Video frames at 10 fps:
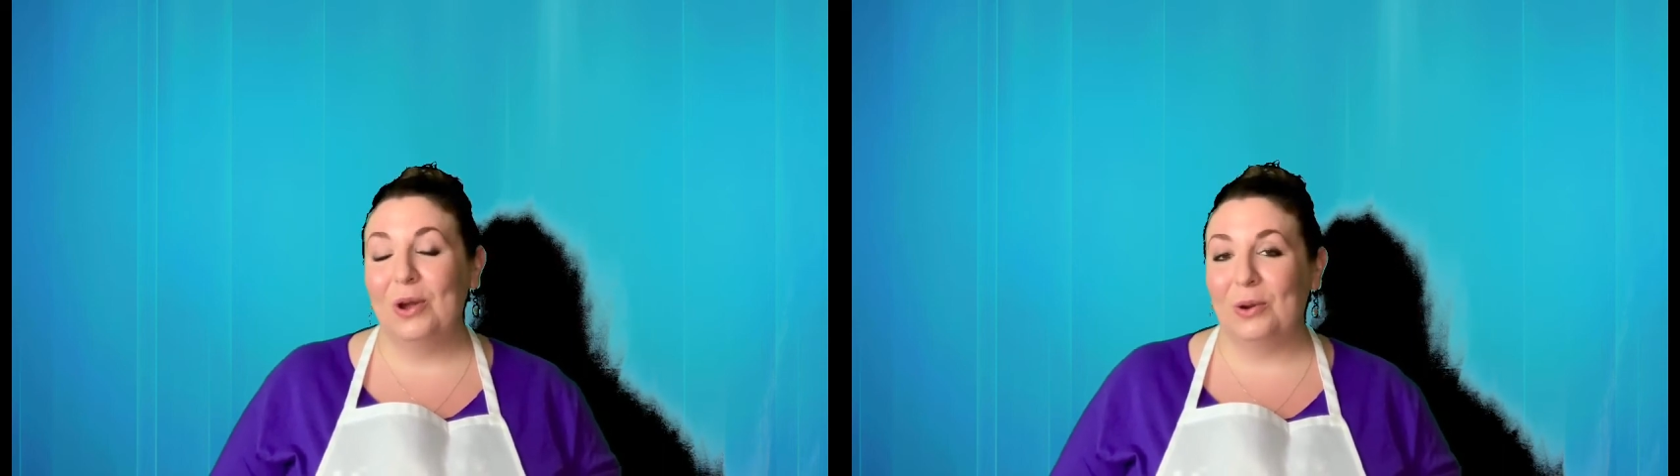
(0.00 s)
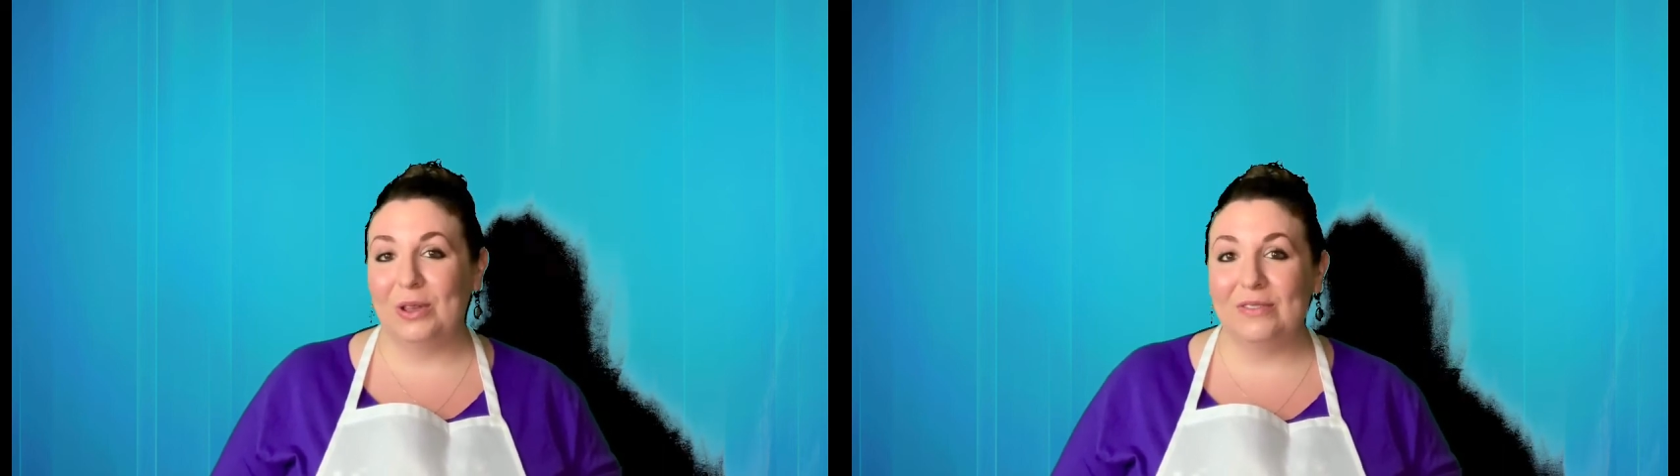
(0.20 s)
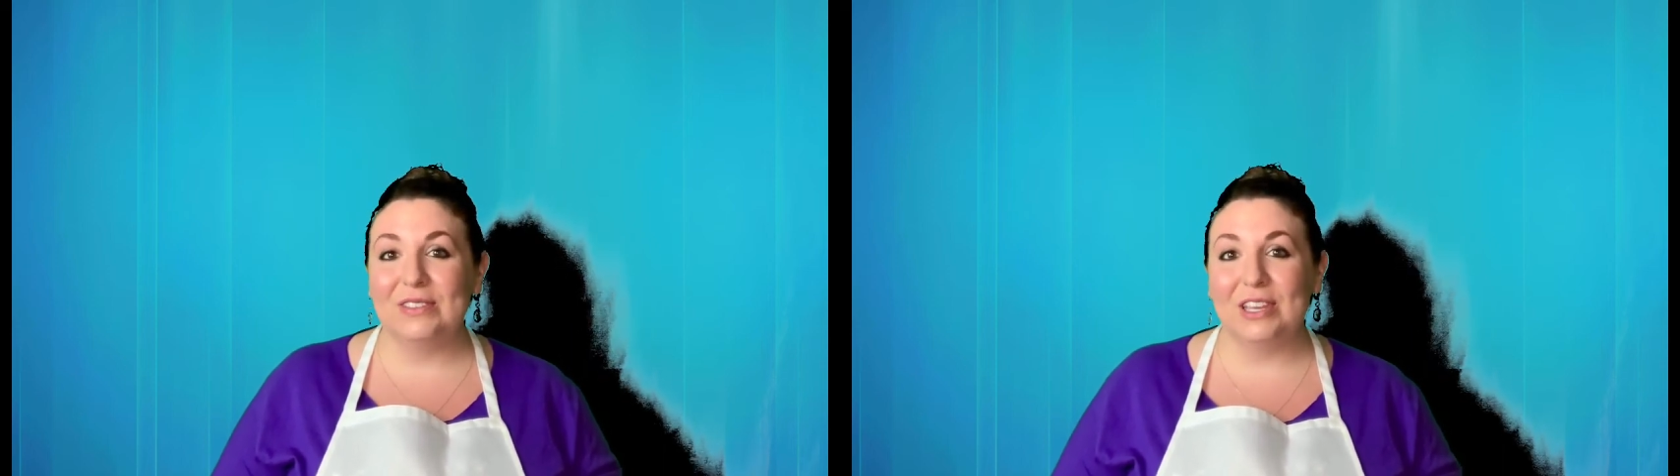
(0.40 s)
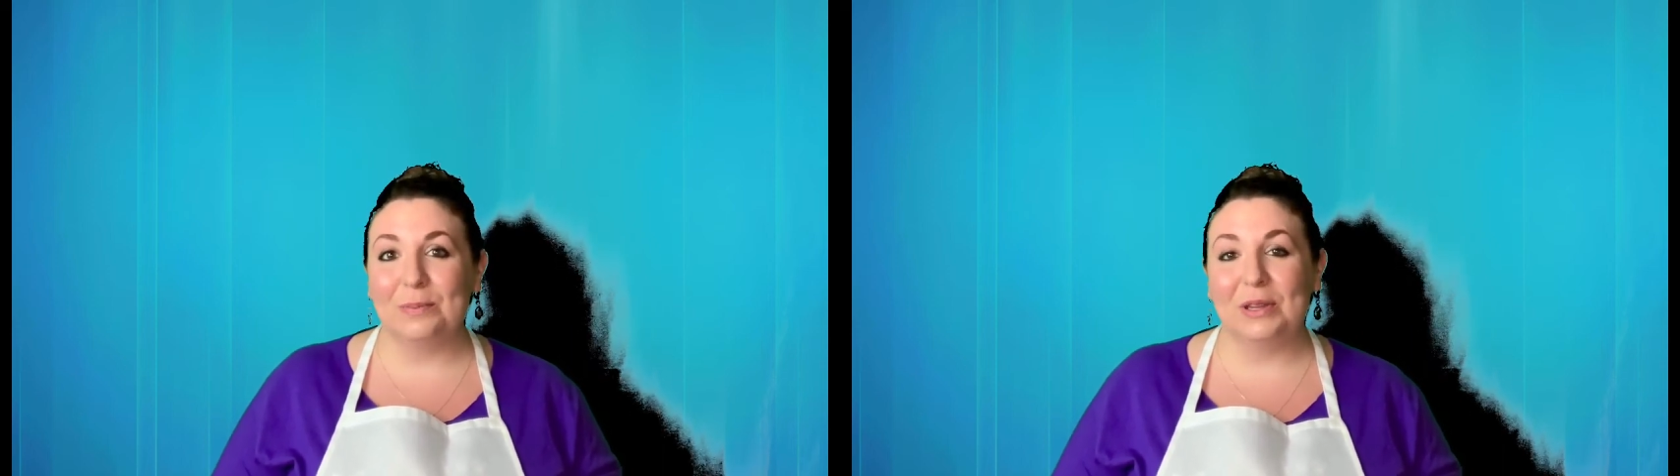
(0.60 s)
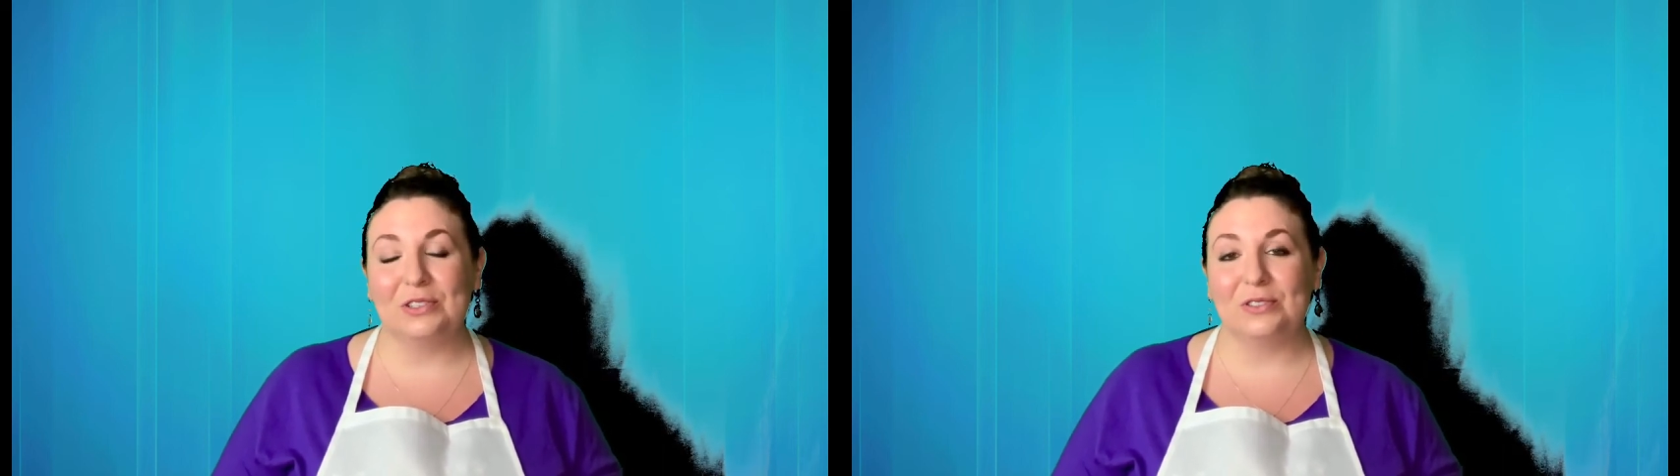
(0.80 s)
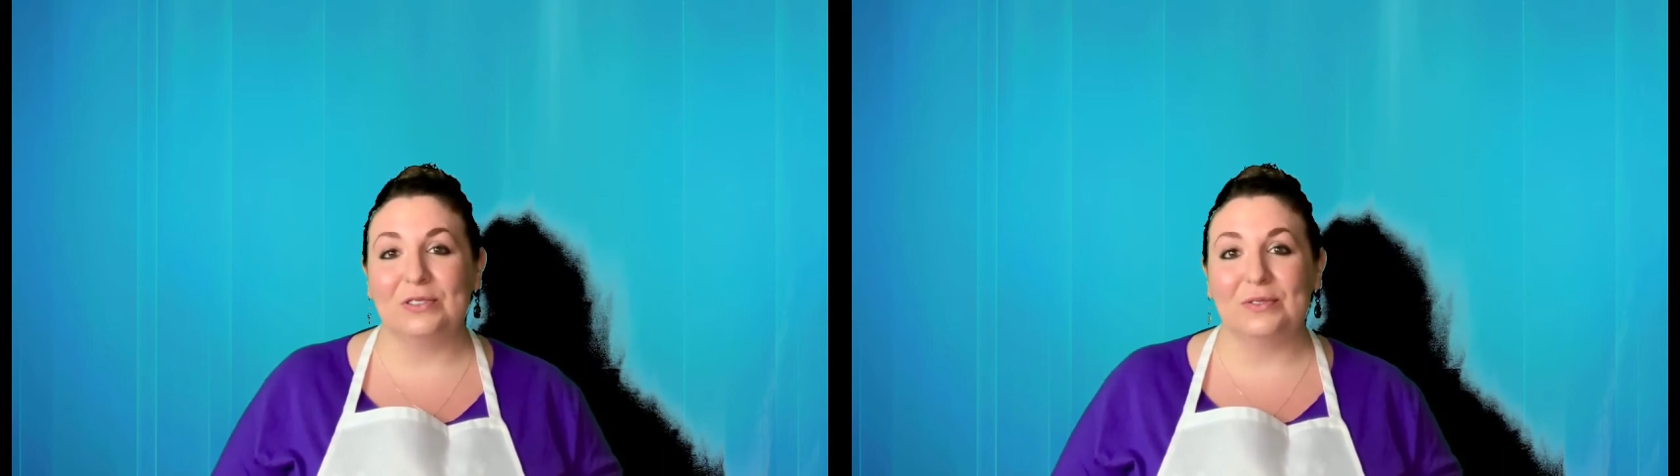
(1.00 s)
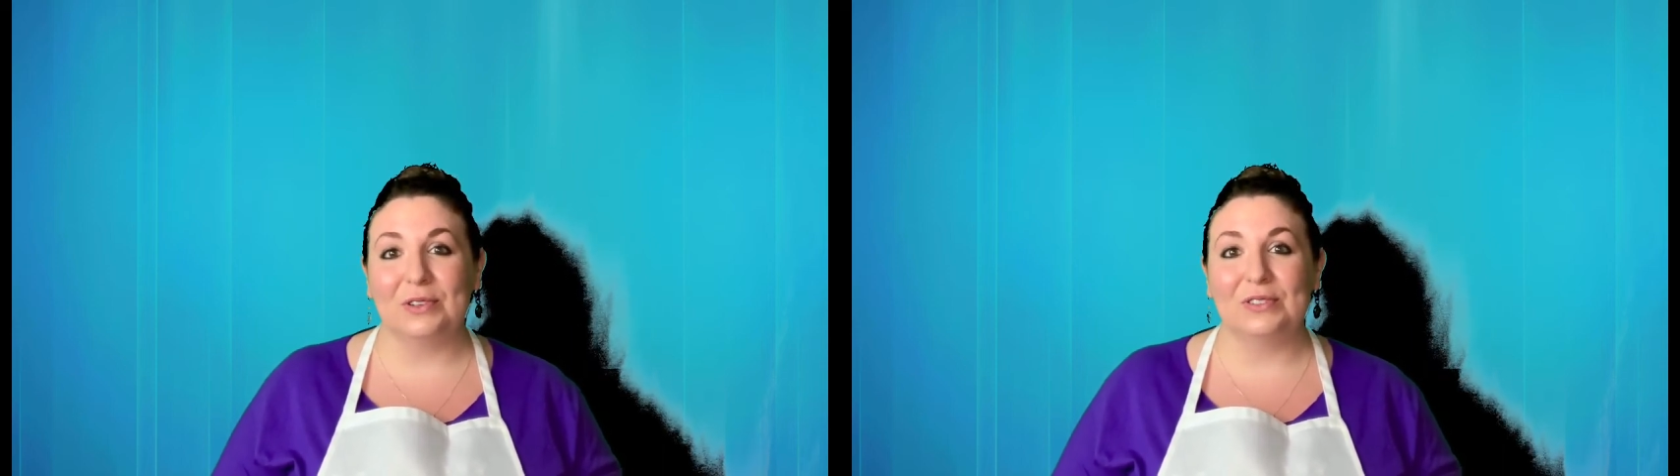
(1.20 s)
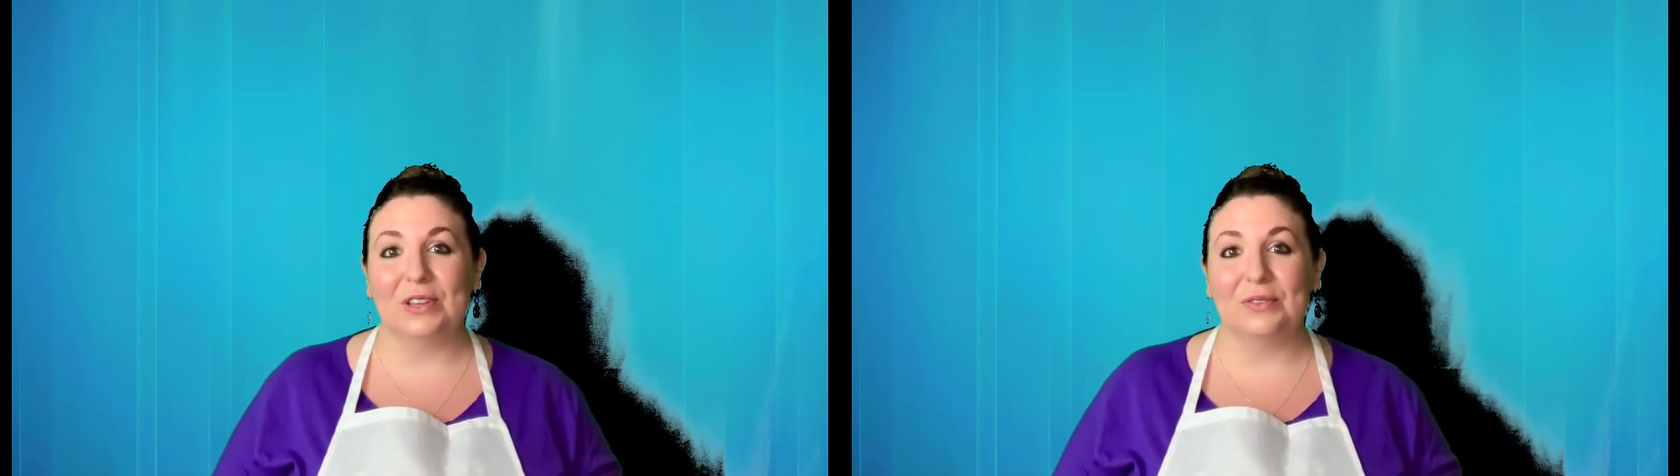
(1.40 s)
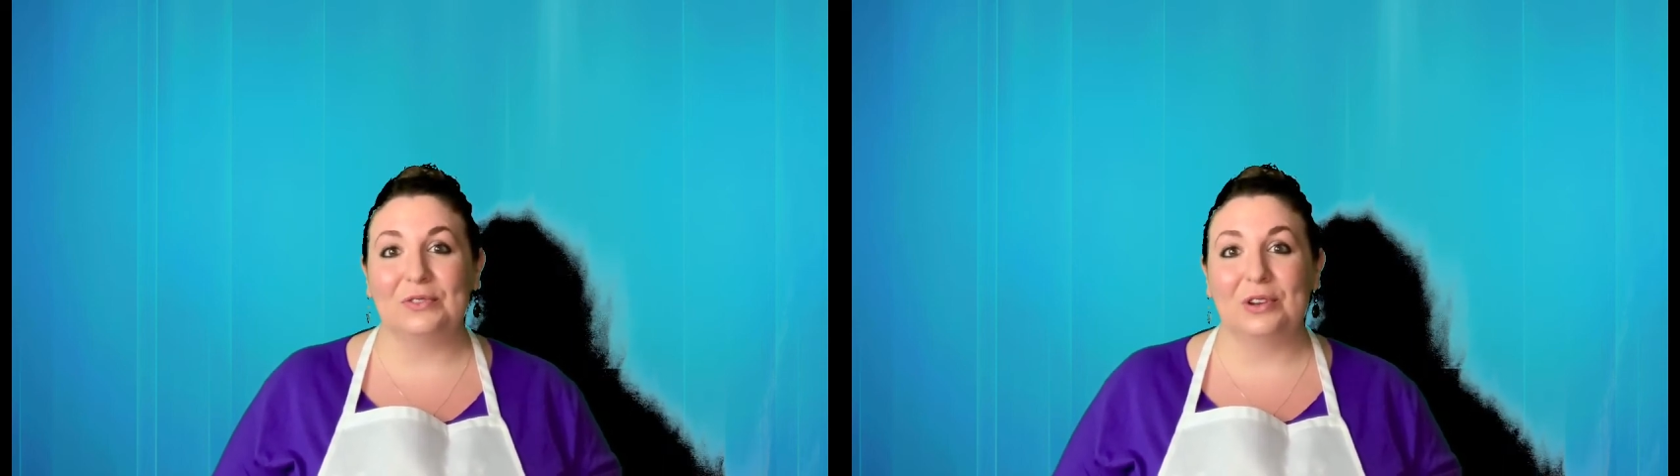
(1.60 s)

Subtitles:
or even take pictures of yourself